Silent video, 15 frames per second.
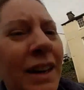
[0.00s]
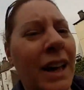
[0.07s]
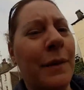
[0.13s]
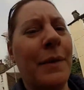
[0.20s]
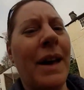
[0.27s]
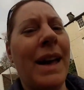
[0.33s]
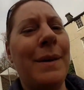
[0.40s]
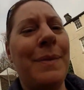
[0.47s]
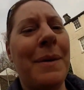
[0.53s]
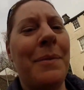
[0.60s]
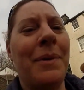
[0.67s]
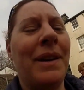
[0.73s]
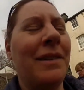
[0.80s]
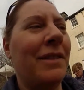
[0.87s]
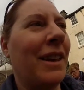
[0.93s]
they had about 8
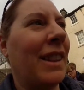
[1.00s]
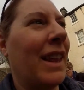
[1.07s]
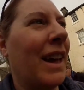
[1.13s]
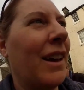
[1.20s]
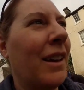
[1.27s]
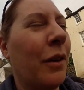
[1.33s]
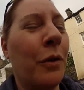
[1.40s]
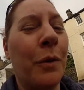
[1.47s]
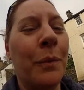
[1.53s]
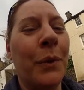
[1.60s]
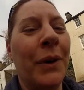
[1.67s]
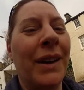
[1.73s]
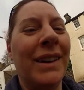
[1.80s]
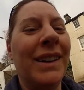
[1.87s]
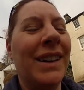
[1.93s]
people living there at one
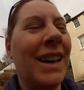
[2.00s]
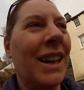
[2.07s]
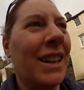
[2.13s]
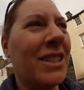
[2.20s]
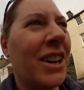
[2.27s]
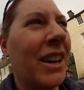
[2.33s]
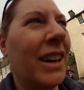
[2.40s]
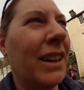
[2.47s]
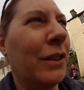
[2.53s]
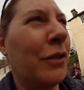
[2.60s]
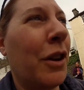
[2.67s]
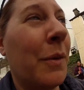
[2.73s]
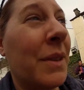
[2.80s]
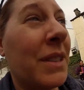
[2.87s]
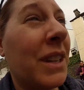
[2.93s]
point in a tiny little
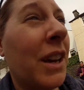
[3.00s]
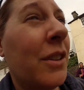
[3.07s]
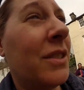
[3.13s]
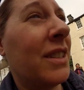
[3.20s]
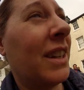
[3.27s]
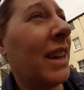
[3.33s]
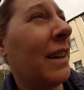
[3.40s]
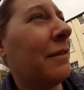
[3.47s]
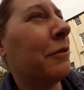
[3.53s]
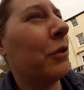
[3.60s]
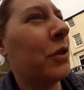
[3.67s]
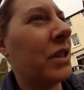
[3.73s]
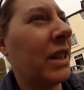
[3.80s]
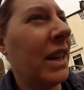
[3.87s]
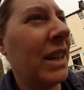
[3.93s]
room. It's closed today,
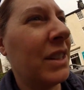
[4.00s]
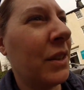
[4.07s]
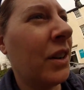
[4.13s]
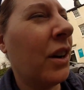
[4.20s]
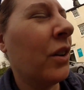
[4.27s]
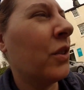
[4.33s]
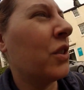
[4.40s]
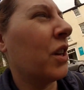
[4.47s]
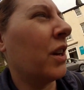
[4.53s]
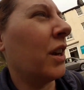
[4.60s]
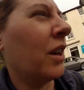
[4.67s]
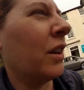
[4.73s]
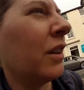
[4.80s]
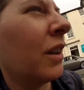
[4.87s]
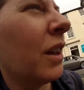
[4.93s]
unfortunately, so I can't show
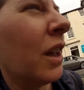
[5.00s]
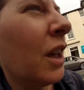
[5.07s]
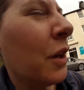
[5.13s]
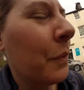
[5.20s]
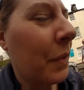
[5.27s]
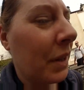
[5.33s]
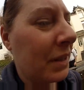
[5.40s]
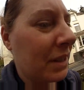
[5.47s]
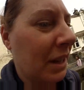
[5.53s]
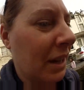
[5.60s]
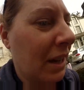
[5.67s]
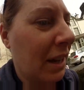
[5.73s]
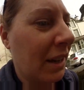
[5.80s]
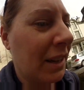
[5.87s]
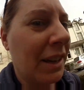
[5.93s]
you, but
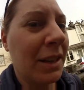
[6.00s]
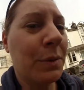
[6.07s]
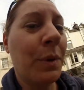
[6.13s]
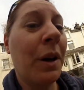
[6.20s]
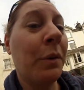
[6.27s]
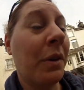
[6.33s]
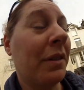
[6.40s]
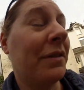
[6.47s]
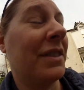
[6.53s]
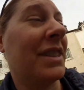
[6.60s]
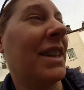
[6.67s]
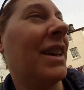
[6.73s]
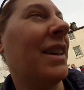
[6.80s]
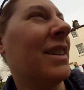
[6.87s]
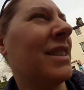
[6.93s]
it's well worth a
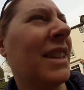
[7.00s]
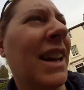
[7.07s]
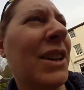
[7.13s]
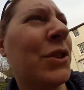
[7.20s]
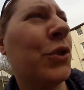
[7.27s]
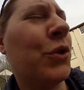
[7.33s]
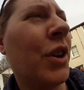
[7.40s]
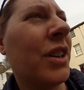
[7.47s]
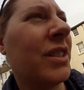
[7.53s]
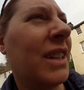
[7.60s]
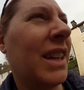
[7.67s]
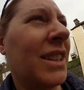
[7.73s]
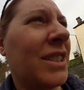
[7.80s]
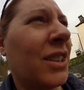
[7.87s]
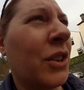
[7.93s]
visit. It's a national trust
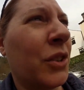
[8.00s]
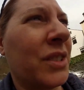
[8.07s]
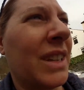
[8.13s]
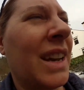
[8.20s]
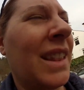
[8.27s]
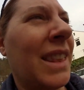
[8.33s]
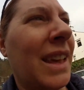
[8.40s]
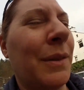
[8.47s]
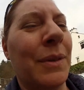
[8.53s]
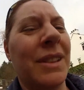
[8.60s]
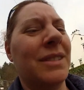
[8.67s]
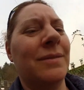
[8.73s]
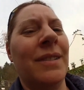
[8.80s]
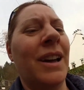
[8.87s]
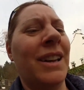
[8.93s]
and it doesn't cost anything, but
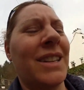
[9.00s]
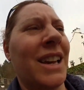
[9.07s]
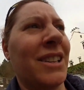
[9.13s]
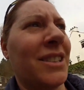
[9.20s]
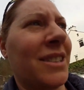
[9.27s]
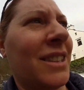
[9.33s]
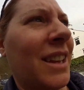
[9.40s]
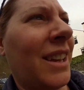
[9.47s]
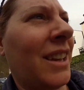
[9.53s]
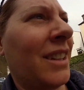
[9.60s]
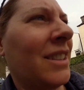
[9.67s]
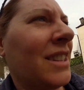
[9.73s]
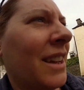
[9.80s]
only takes us a second